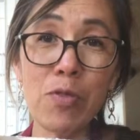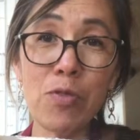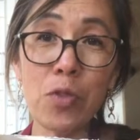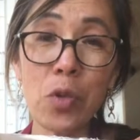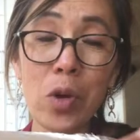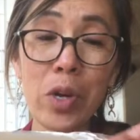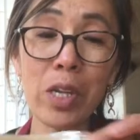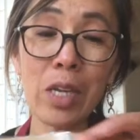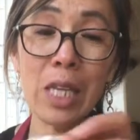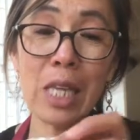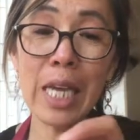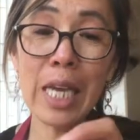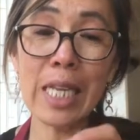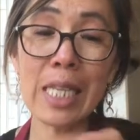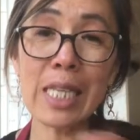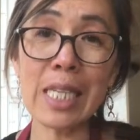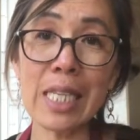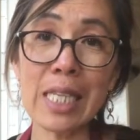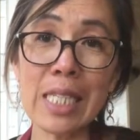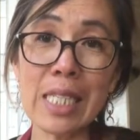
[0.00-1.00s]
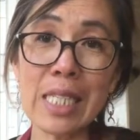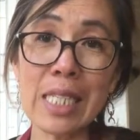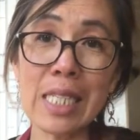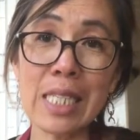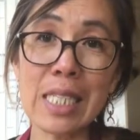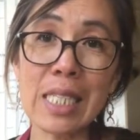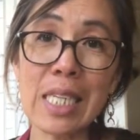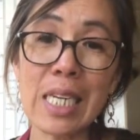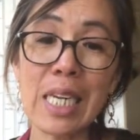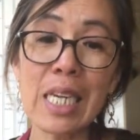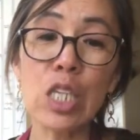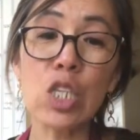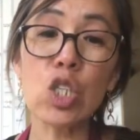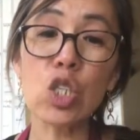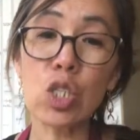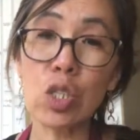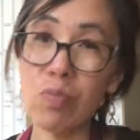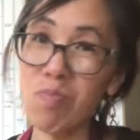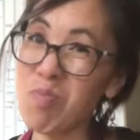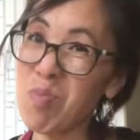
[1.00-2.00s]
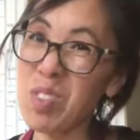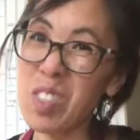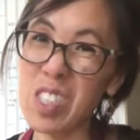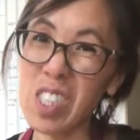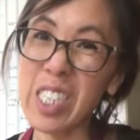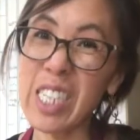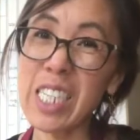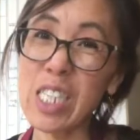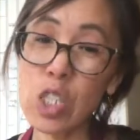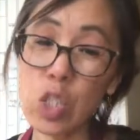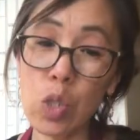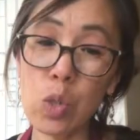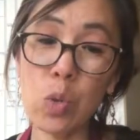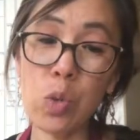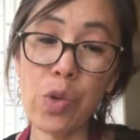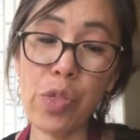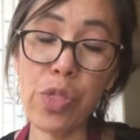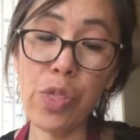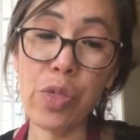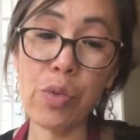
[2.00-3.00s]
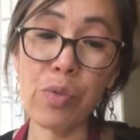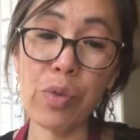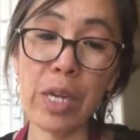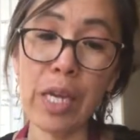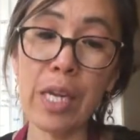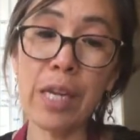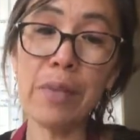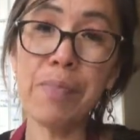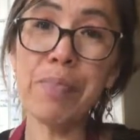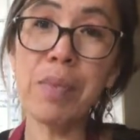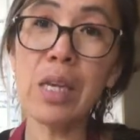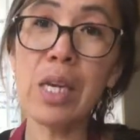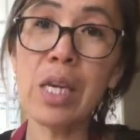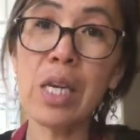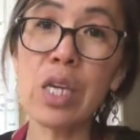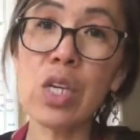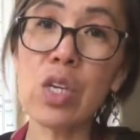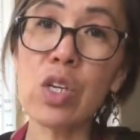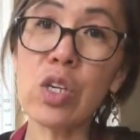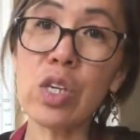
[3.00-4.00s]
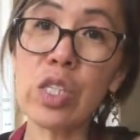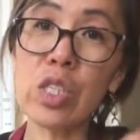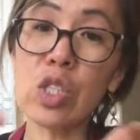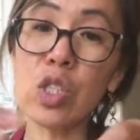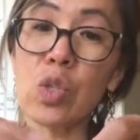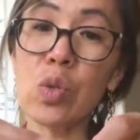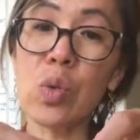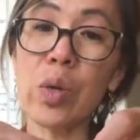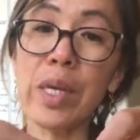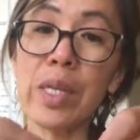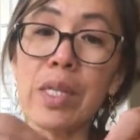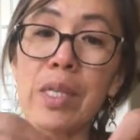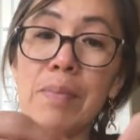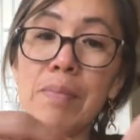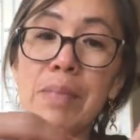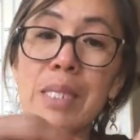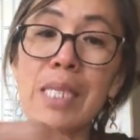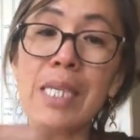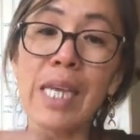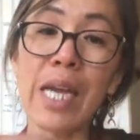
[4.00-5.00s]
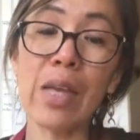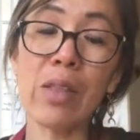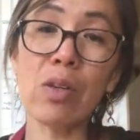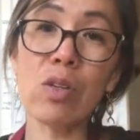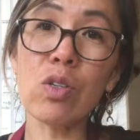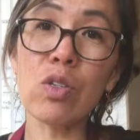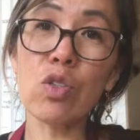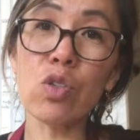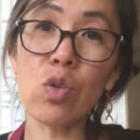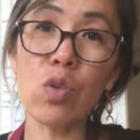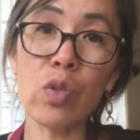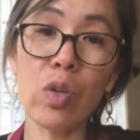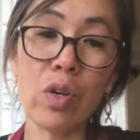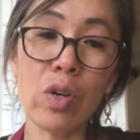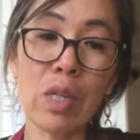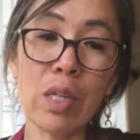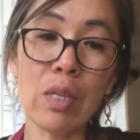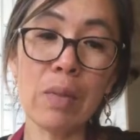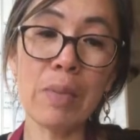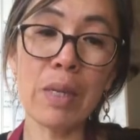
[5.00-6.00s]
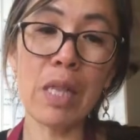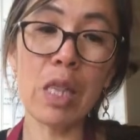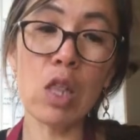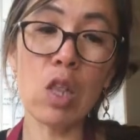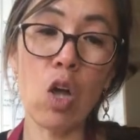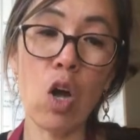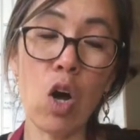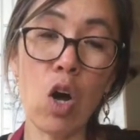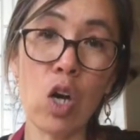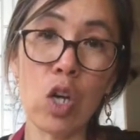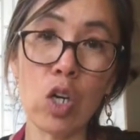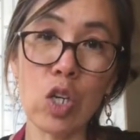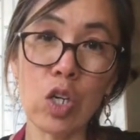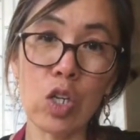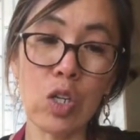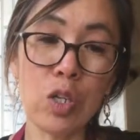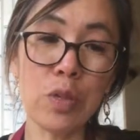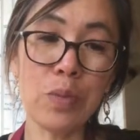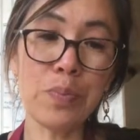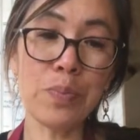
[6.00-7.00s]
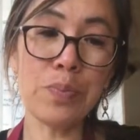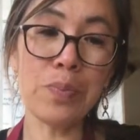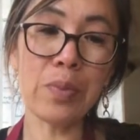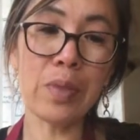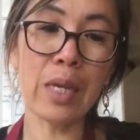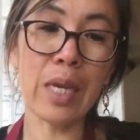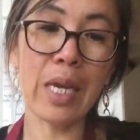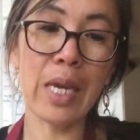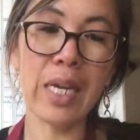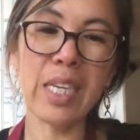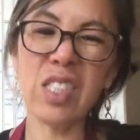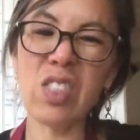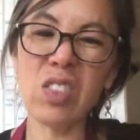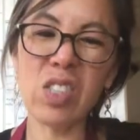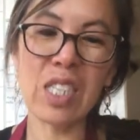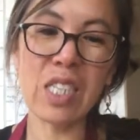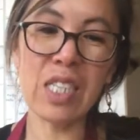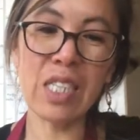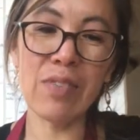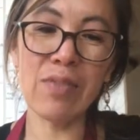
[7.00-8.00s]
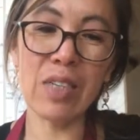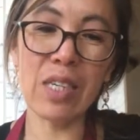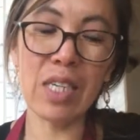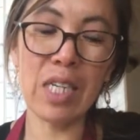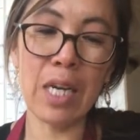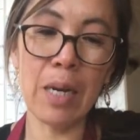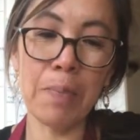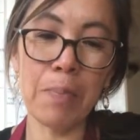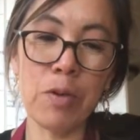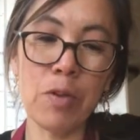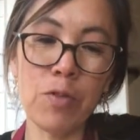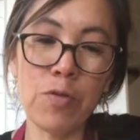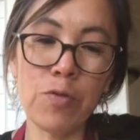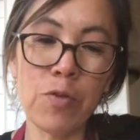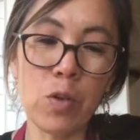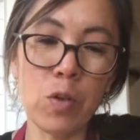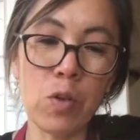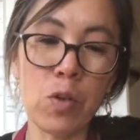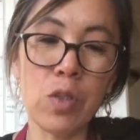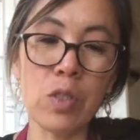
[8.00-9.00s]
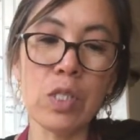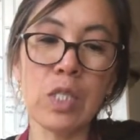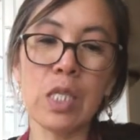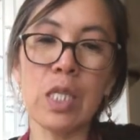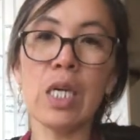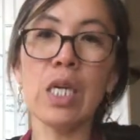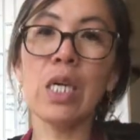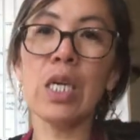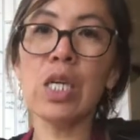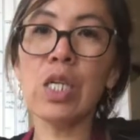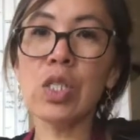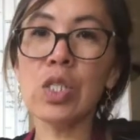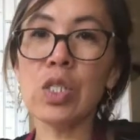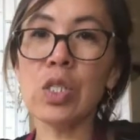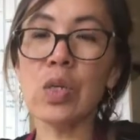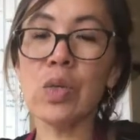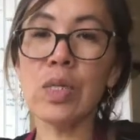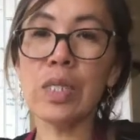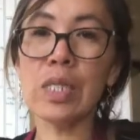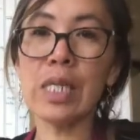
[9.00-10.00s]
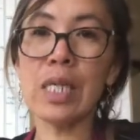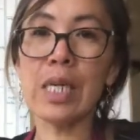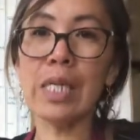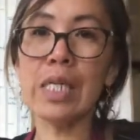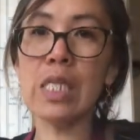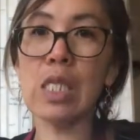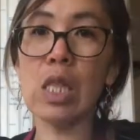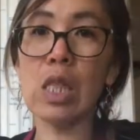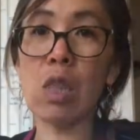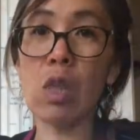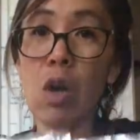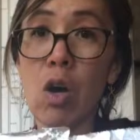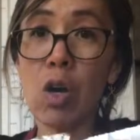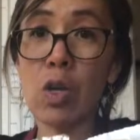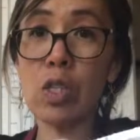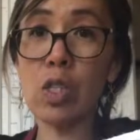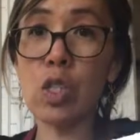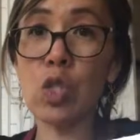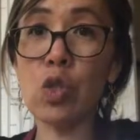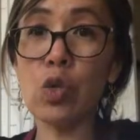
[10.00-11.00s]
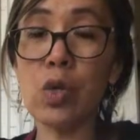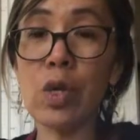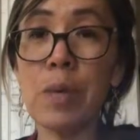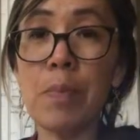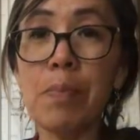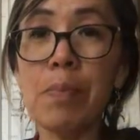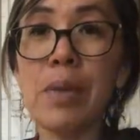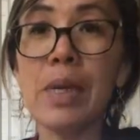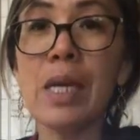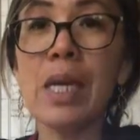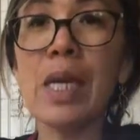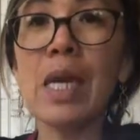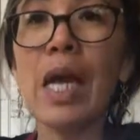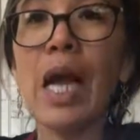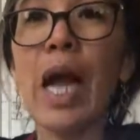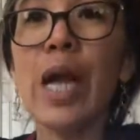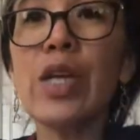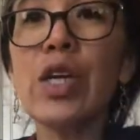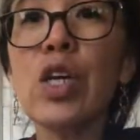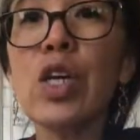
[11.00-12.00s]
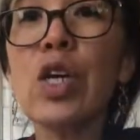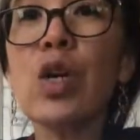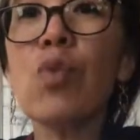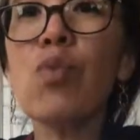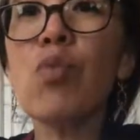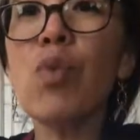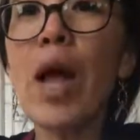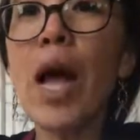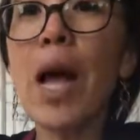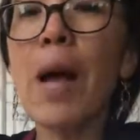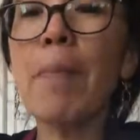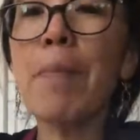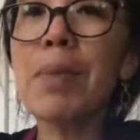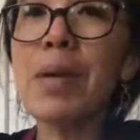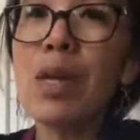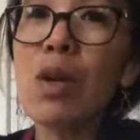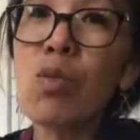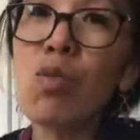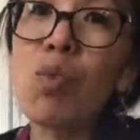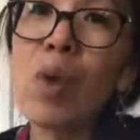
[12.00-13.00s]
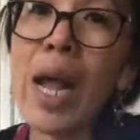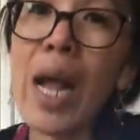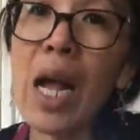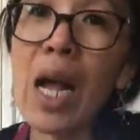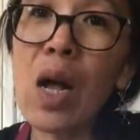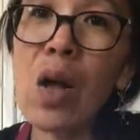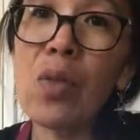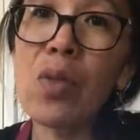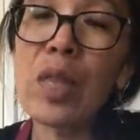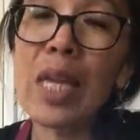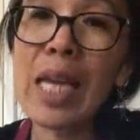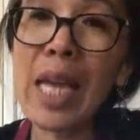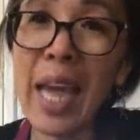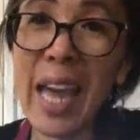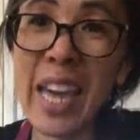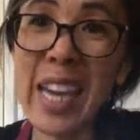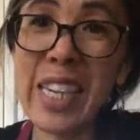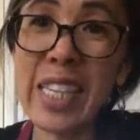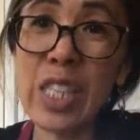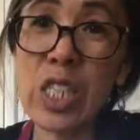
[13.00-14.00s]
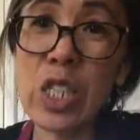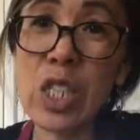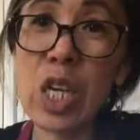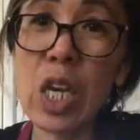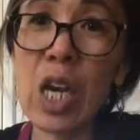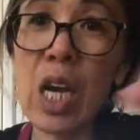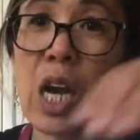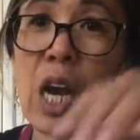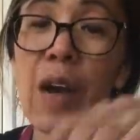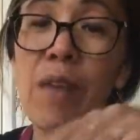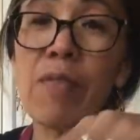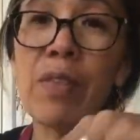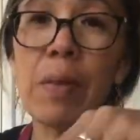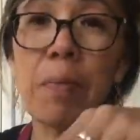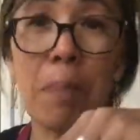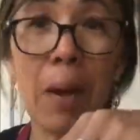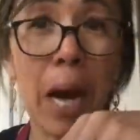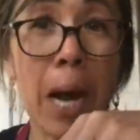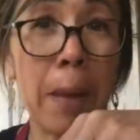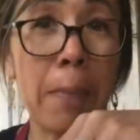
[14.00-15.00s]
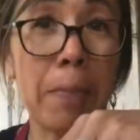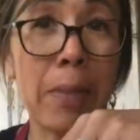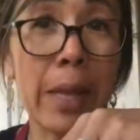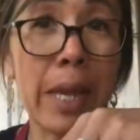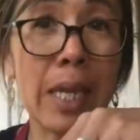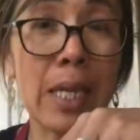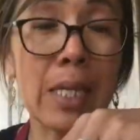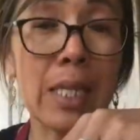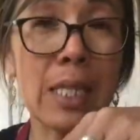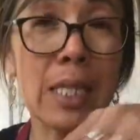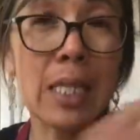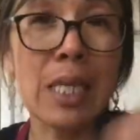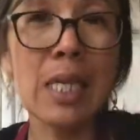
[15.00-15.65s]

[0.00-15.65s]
of foil like this. You'll need 2 or 3. You can join them together so they're a little bit longer. Okay, so just give it a couple folds so it's a nice long strip. And you're going to wrap it around the edge of the pie plate.